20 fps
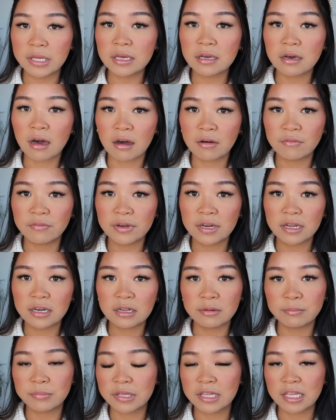confident
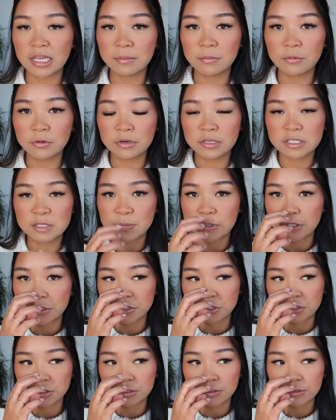and being able to speak
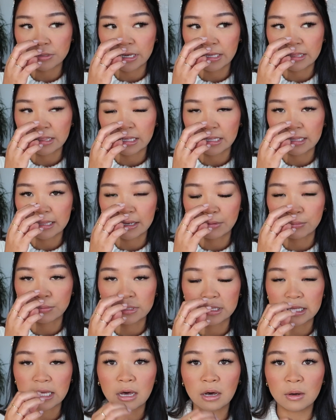your truth, I think that
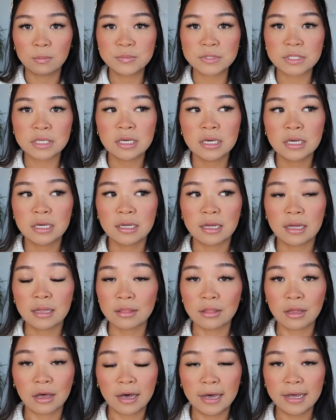really helps a
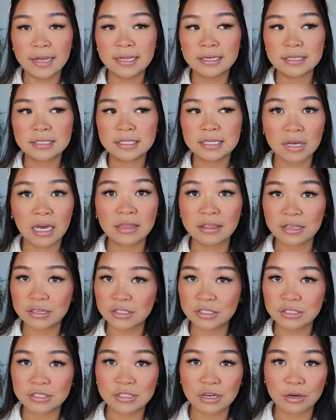lot. I think
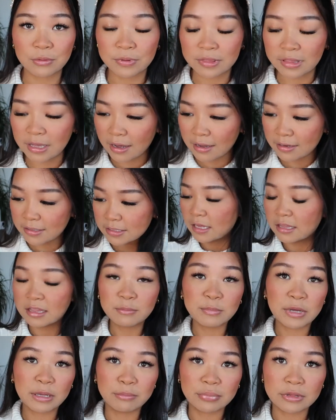just start with that. I
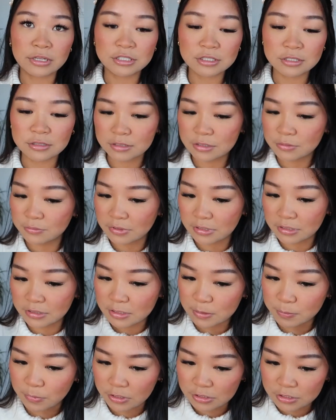think my blush looks really
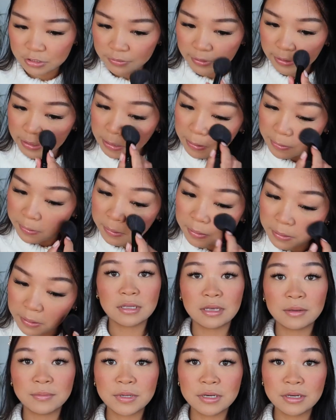splotchy right now.
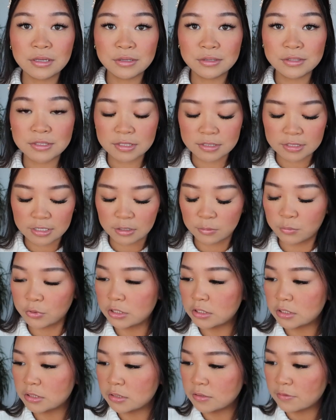I'm gonna use this
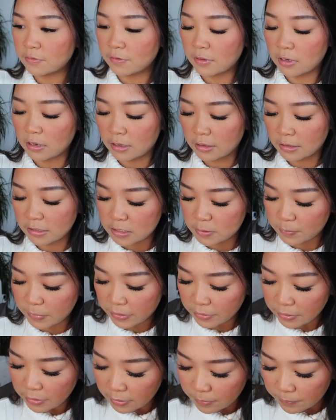Airbrush Flawless
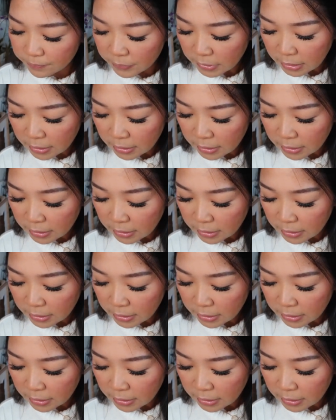powder.